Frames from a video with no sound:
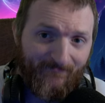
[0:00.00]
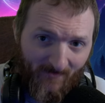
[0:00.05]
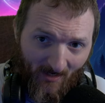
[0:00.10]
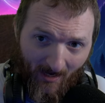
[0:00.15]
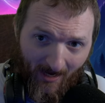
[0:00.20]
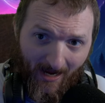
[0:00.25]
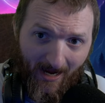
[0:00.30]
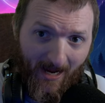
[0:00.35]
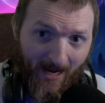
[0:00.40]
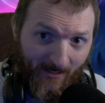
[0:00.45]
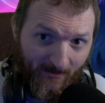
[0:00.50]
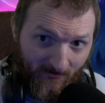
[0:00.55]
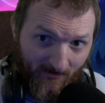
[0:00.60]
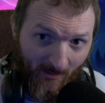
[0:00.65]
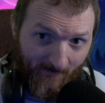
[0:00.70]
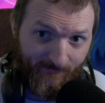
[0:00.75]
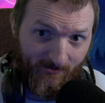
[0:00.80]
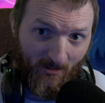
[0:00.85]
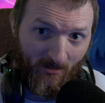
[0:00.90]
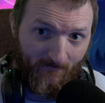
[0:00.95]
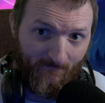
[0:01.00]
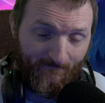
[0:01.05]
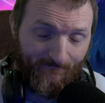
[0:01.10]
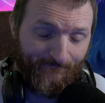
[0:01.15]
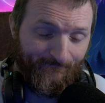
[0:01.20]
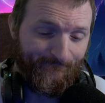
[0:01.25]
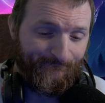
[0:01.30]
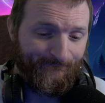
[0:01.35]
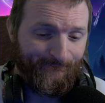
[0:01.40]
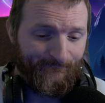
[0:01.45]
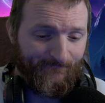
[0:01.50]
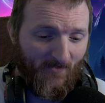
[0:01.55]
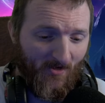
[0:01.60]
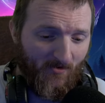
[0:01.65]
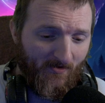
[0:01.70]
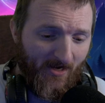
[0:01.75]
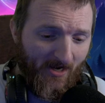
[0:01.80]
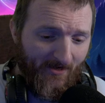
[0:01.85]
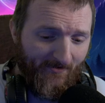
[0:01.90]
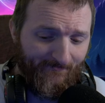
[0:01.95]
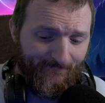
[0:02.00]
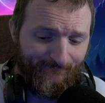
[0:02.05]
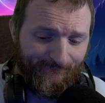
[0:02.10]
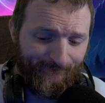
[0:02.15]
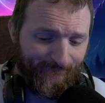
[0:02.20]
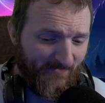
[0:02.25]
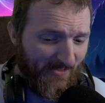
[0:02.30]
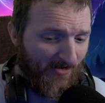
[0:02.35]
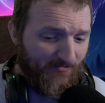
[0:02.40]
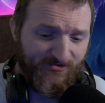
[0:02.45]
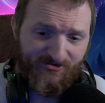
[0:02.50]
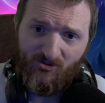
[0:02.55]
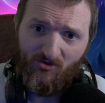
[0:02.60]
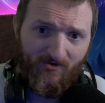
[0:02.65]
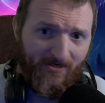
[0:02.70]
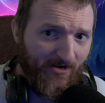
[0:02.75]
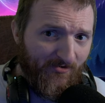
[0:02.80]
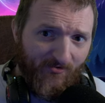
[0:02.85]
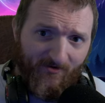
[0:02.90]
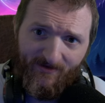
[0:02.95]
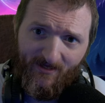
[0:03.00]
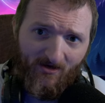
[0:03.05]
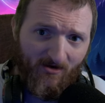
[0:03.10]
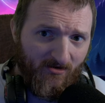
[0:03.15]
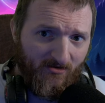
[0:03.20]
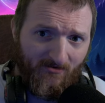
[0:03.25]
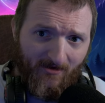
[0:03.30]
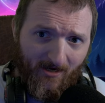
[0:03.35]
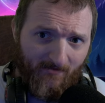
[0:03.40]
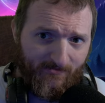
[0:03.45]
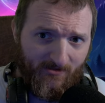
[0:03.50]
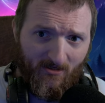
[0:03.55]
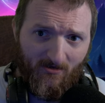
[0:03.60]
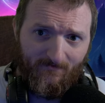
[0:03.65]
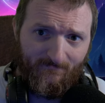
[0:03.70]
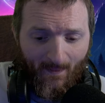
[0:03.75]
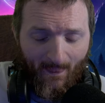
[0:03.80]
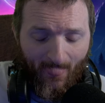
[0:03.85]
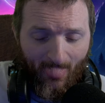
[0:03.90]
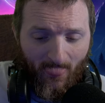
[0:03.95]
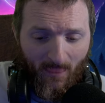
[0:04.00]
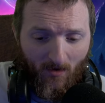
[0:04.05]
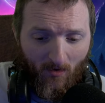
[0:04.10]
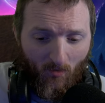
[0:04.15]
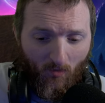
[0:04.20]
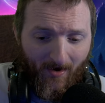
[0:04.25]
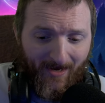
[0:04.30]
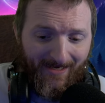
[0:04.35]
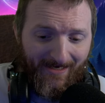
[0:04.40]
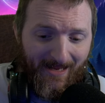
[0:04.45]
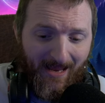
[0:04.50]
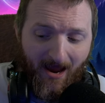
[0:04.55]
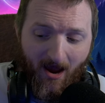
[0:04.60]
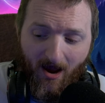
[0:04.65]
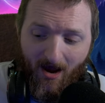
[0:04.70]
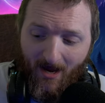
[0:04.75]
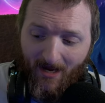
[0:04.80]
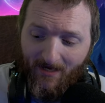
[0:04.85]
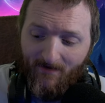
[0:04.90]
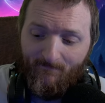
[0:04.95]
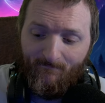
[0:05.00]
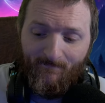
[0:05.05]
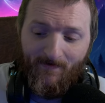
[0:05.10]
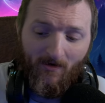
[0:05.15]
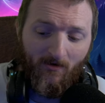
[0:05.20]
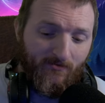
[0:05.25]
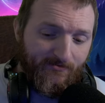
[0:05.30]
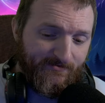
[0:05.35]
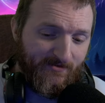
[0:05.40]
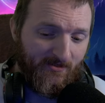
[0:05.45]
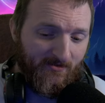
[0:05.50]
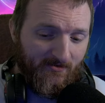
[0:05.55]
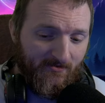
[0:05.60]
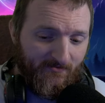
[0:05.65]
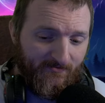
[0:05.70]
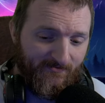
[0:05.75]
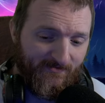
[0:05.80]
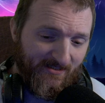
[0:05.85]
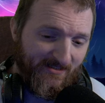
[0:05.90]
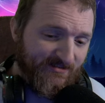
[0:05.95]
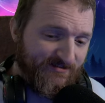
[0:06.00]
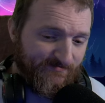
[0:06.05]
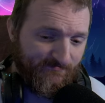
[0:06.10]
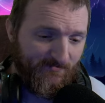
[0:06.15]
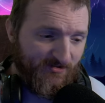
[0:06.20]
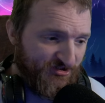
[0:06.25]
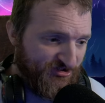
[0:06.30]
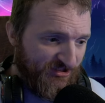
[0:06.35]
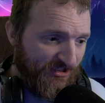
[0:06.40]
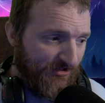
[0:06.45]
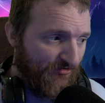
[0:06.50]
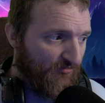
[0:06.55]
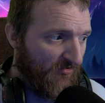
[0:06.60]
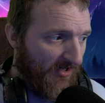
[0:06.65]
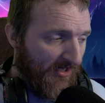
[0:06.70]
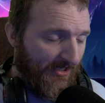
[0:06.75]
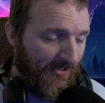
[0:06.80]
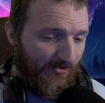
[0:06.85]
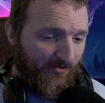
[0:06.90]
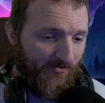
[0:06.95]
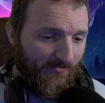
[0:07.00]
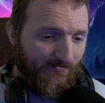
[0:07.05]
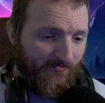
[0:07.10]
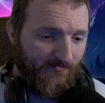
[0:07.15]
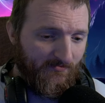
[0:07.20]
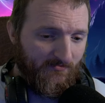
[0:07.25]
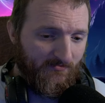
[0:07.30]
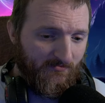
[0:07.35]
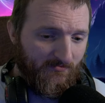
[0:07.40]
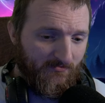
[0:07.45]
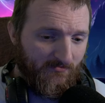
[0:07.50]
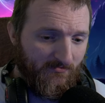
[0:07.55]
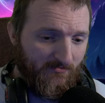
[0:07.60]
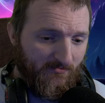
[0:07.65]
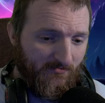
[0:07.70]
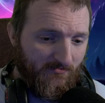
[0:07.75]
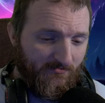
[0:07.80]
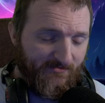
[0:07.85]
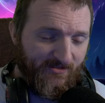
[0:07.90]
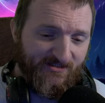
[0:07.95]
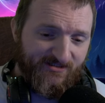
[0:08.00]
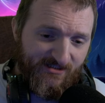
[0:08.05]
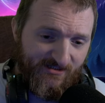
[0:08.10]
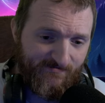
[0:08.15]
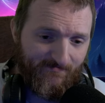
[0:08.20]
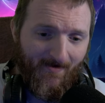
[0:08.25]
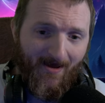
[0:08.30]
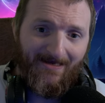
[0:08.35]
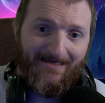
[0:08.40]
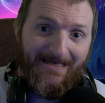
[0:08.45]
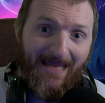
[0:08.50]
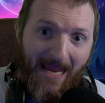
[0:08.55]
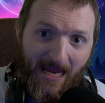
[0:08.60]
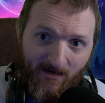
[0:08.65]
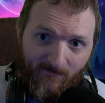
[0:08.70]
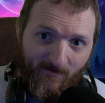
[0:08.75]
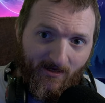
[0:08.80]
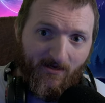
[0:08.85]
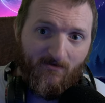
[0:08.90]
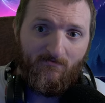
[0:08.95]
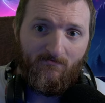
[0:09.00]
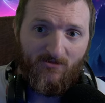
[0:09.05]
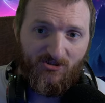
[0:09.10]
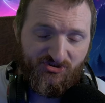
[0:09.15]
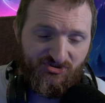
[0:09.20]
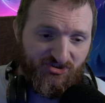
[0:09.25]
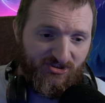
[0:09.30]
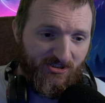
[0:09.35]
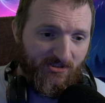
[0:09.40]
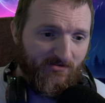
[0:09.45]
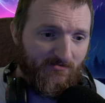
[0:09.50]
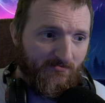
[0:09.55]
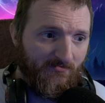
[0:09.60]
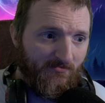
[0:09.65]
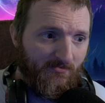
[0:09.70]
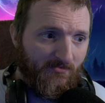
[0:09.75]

I had a laptop. Okay, I was doing everything on a laptop. When I built this machine right here, this is my gaming machine.